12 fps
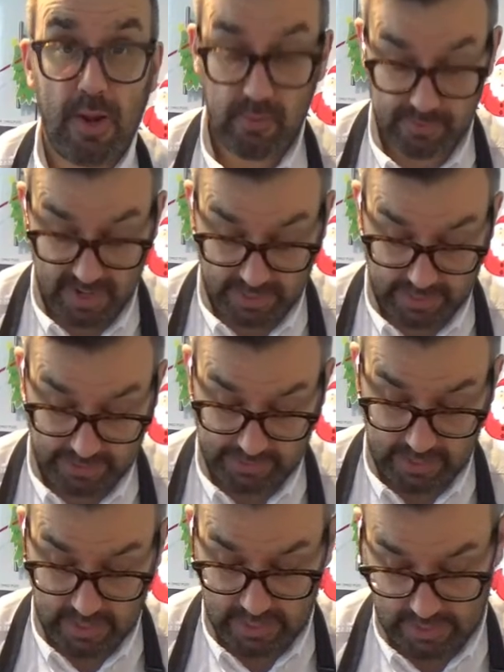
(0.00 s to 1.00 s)
I was making
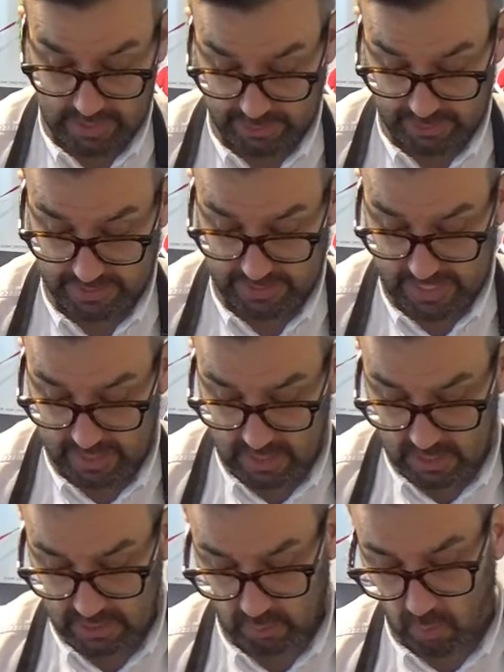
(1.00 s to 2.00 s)
just then.
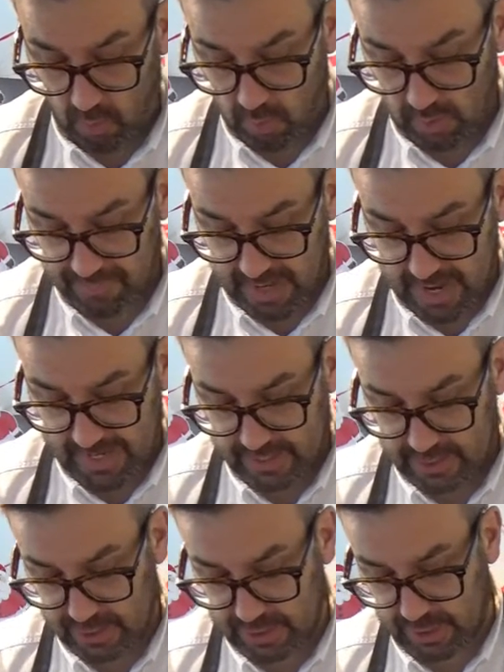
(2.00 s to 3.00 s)
So all of that is
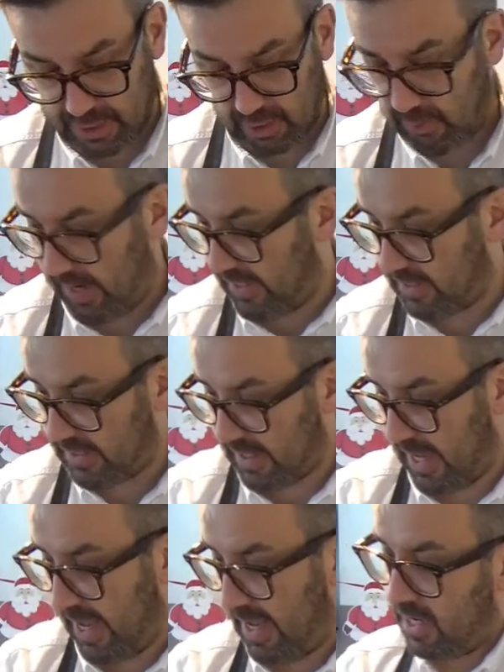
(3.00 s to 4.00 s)
just going to go into there